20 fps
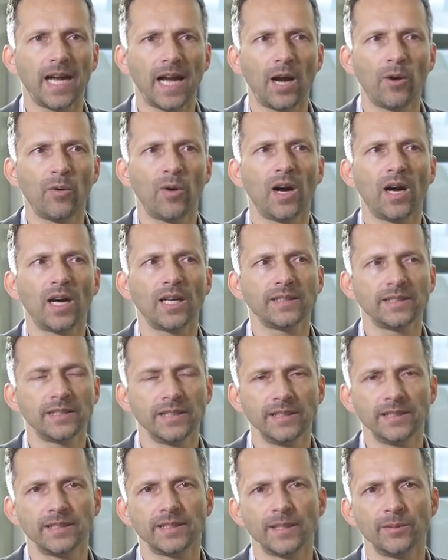our
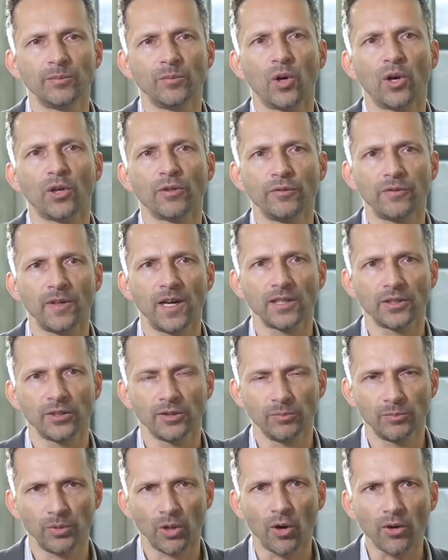system on
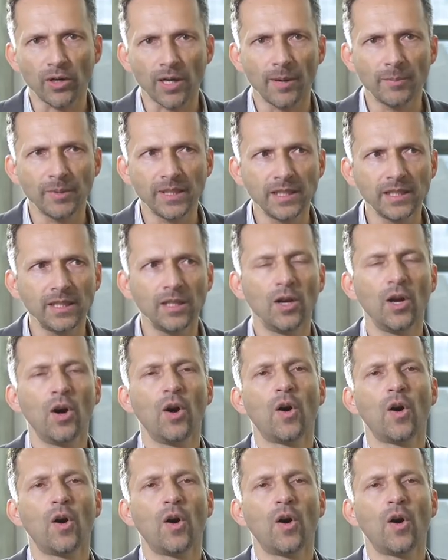functional programming,